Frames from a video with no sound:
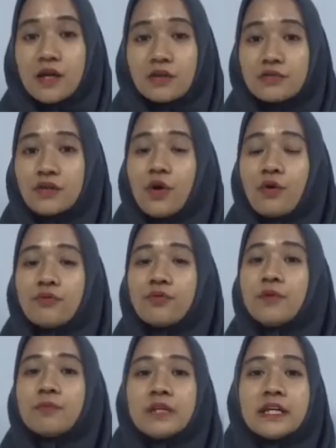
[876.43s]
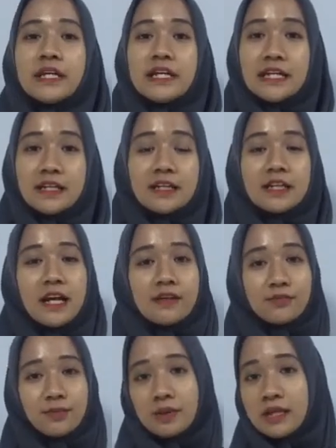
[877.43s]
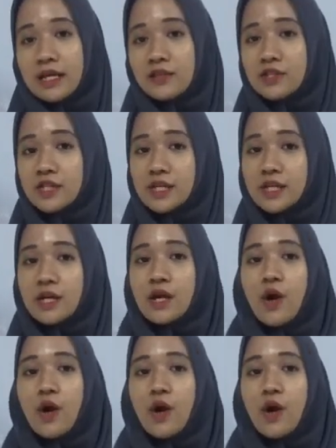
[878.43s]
So, from the earlier explanation,